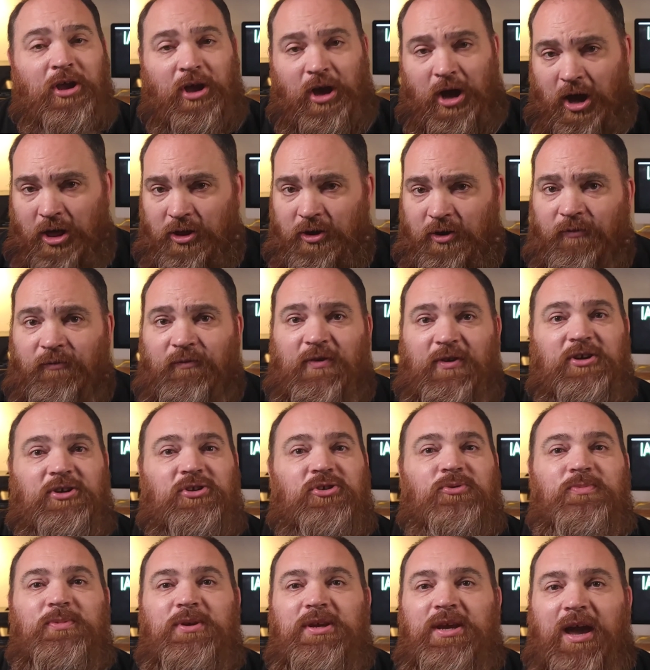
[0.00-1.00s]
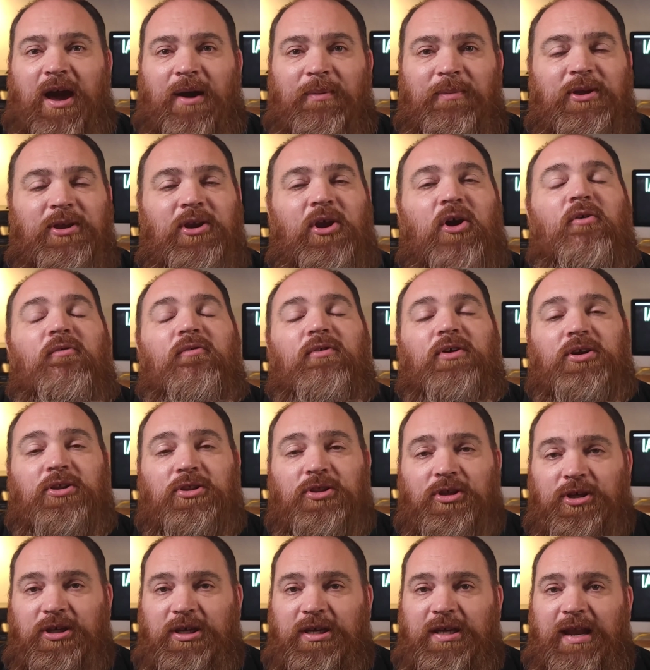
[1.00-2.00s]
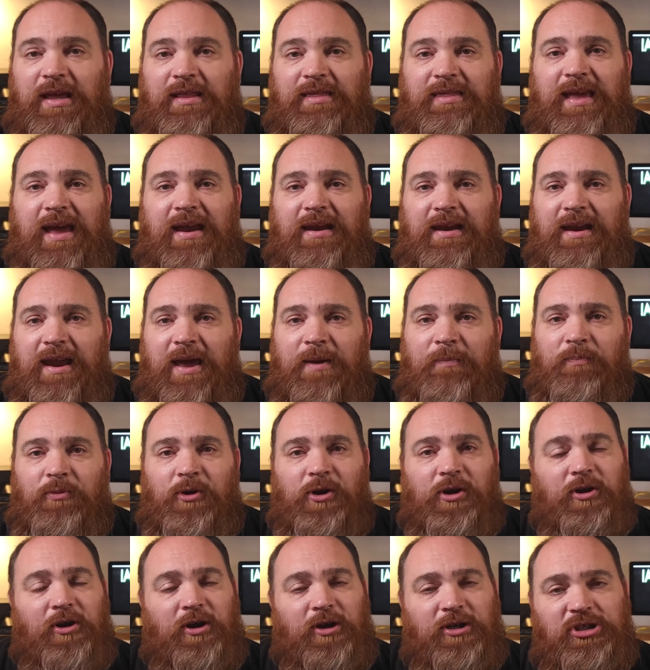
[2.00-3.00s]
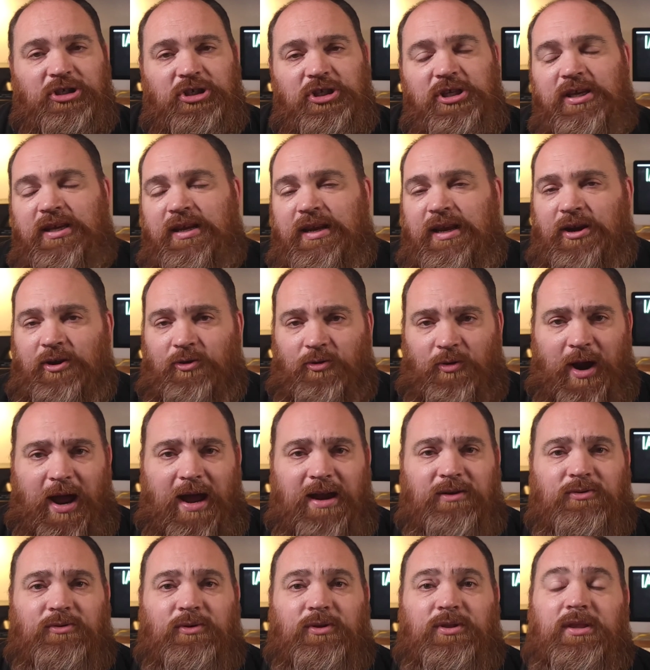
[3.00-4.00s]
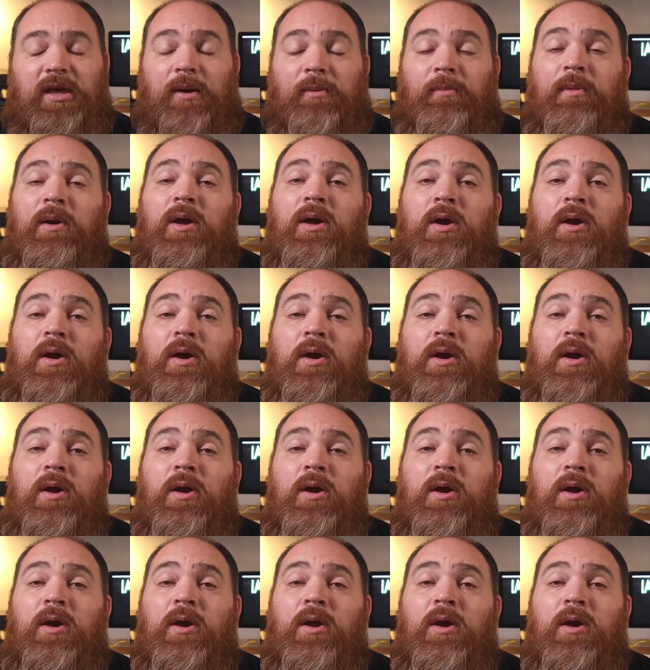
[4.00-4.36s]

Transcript: Other fish will be coming over and looking at that net breeder and she can interact with them.